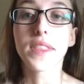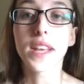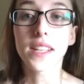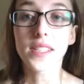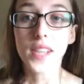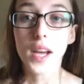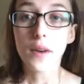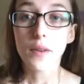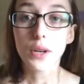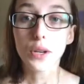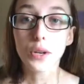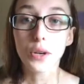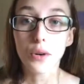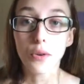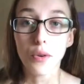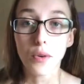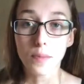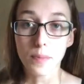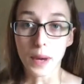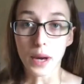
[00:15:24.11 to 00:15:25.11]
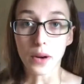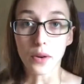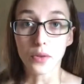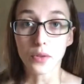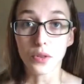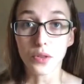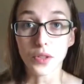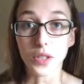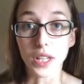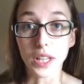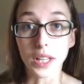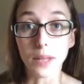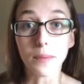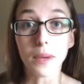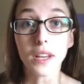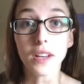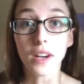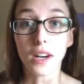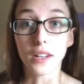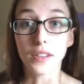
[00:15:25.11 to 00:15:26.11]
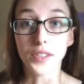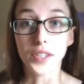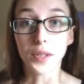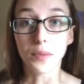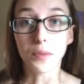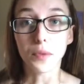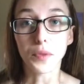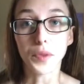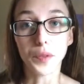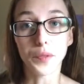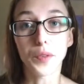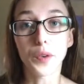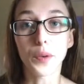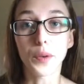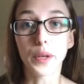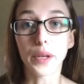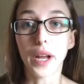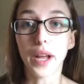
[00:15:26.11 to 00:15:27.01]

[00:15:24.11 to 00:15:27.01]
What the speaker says: that's how I go about creating my content moving forward.